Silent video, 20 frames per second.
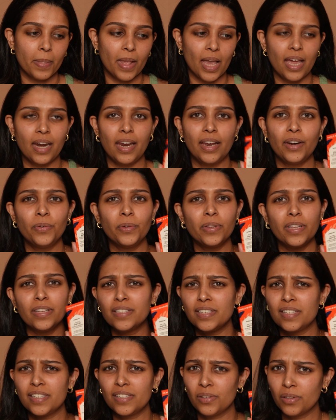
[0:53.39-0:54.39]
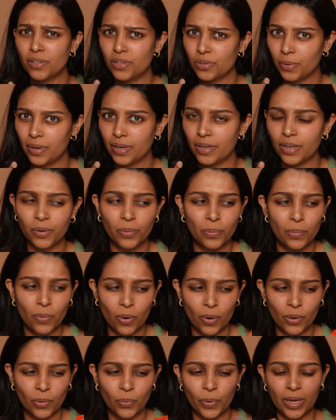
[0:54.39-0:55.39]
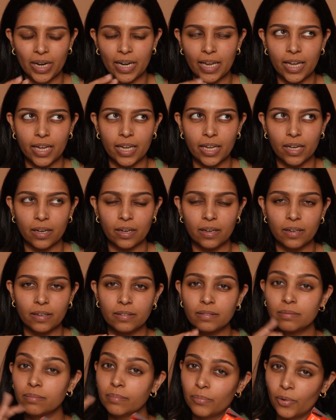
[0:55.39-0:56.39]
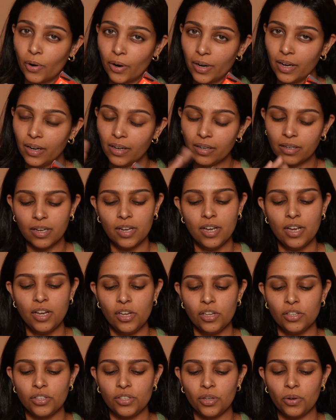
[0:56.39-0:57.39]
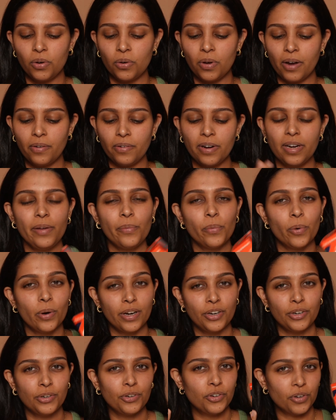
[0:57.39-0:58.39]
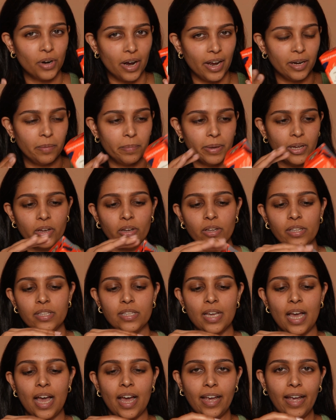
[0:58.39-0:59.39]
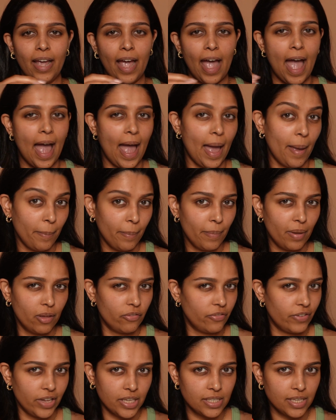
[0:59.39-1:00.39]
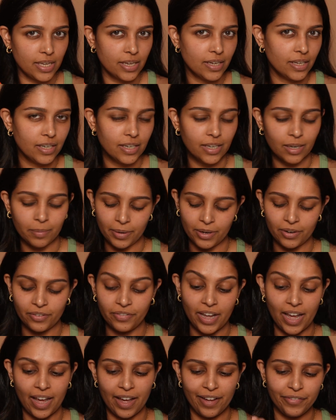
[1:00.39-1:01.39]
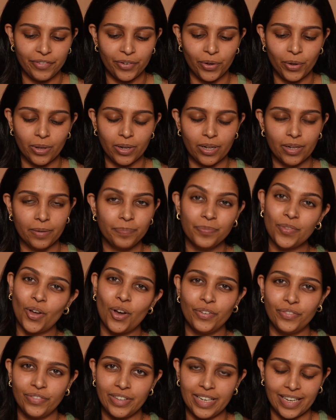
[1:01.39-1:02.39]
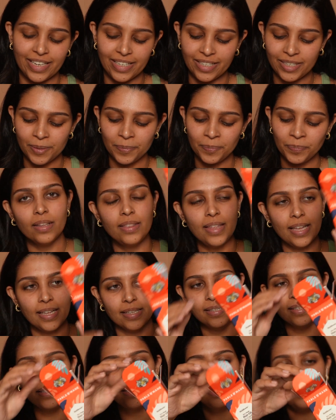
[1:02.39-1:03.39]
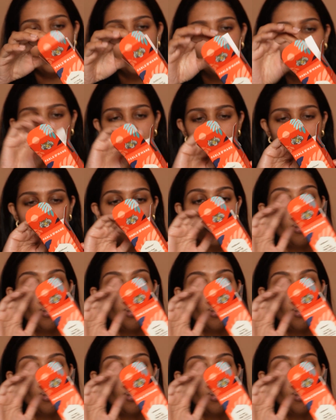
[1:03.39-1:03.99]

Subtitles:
and I know that this is also an award-winning product. So I really wanted to try it because I am facing a little bit of hair fall of late. This is an